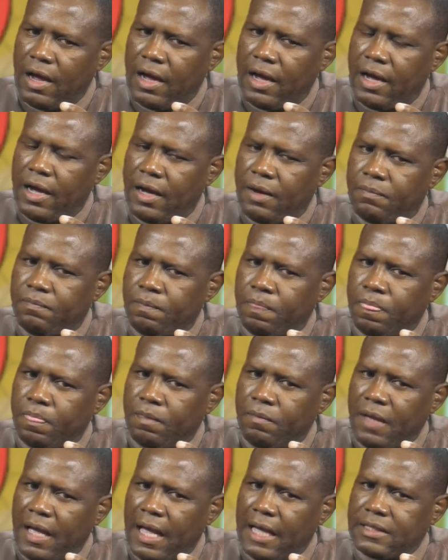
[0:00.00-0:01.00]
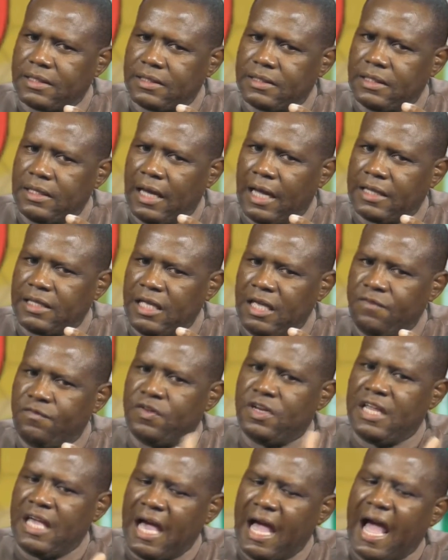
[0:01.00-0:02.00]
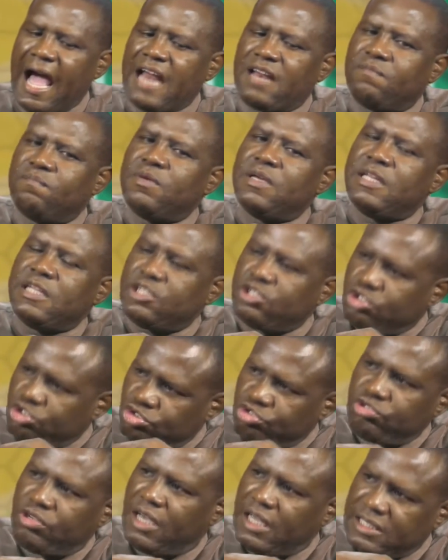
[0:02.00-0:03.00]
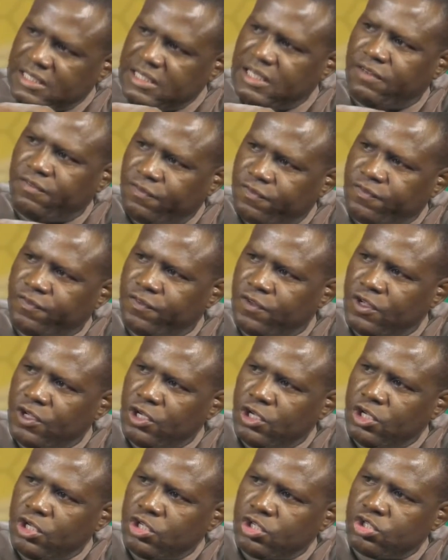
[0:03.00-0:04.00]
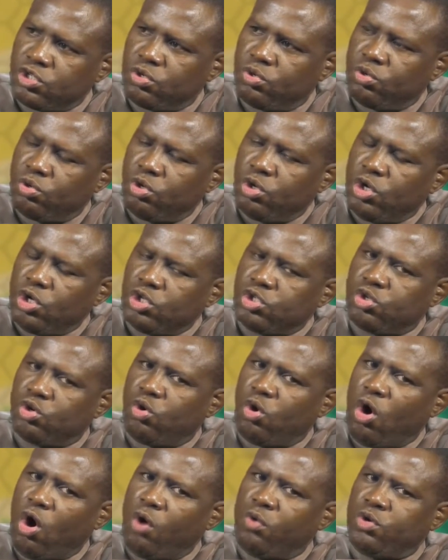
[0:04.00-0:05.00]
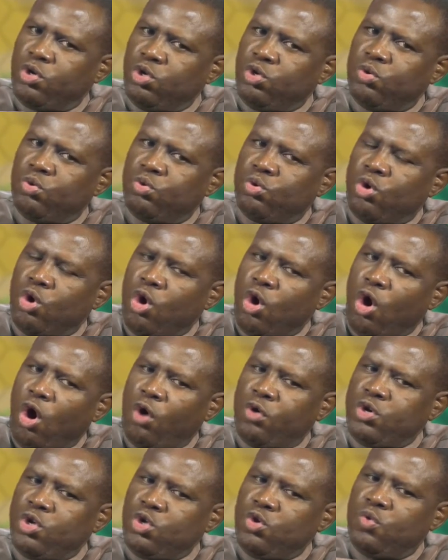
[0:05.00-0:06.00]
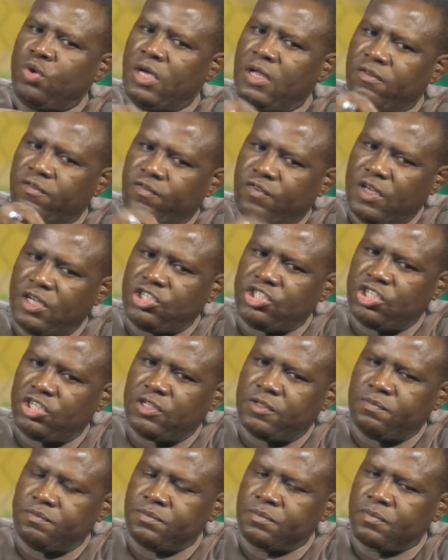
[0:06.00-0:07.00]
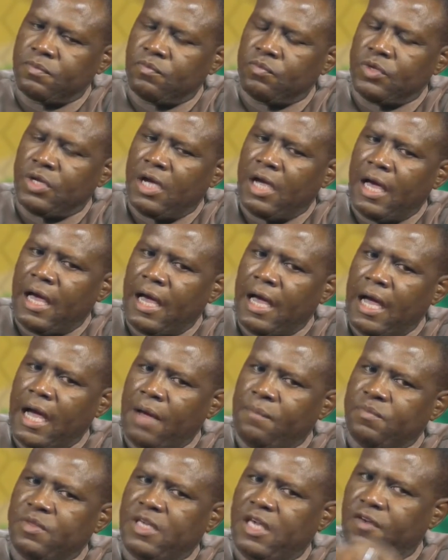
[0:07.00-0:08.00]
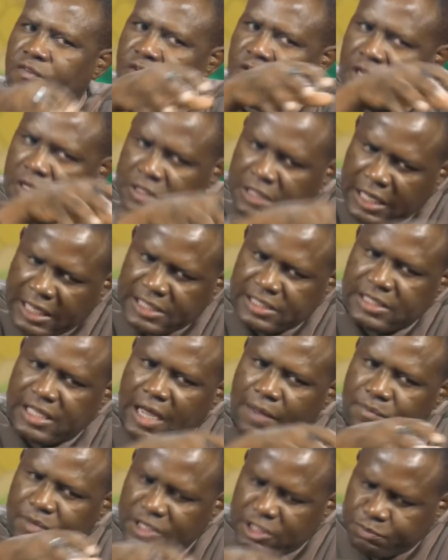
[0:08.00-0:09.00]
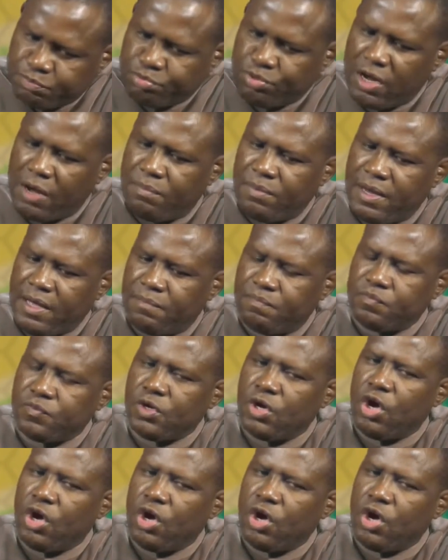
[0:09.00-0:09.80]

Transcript: at even the administrative. So how do you envision, given the established problem,